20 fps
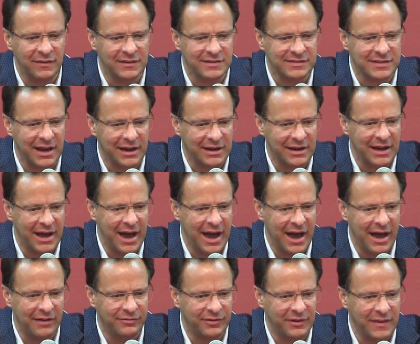the second
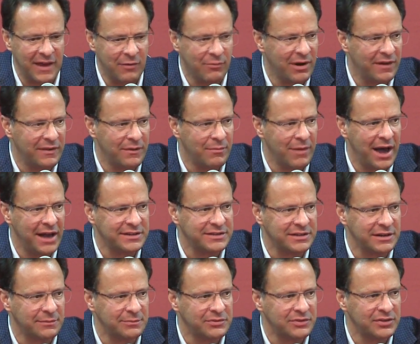half and they read the
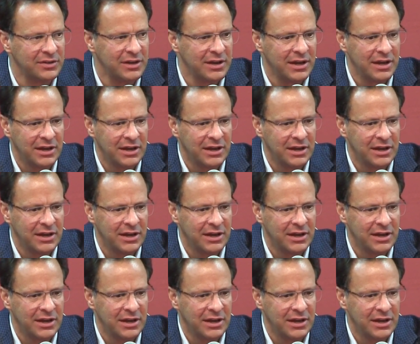matchups.